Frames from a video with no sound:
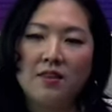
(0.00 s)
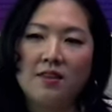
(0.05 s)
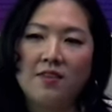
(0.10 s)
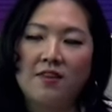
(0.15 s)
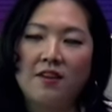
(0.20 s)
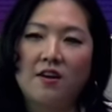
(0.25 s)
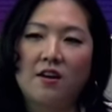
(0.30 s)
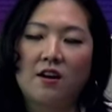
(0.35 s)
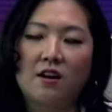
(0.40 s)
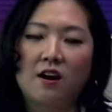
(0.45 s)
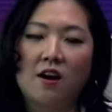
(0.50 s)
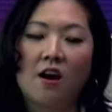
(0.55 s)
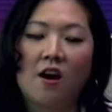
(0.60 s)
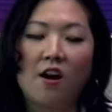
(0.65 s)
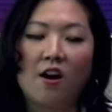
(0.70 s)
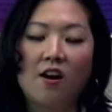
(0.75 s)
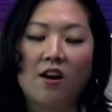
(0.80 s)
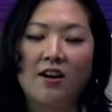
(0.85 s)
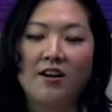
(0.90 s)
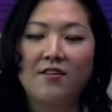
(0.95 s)
that there are
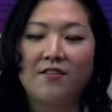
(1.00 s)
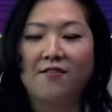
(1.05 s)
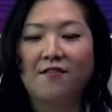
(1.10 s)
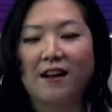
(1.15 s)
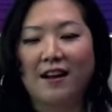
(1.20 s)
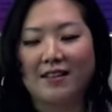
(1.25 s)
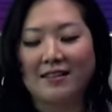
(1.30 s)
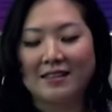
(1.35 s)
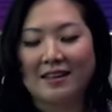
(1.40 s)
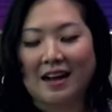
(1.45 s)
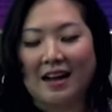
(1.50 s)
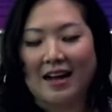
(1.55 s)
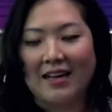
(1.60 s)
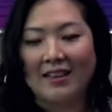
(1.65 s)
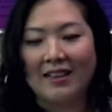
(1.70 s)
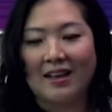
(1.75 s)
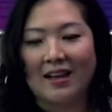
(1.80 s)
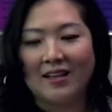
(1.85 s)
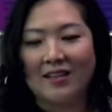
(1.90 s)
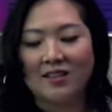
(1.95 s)
hard and fast
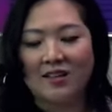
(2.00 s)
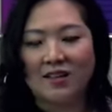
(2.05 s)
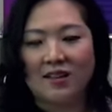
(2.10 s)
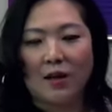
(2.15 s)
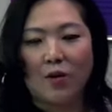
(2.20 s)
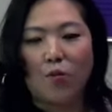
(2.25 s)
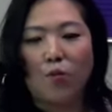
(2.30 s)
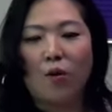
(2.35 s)
guidelines on like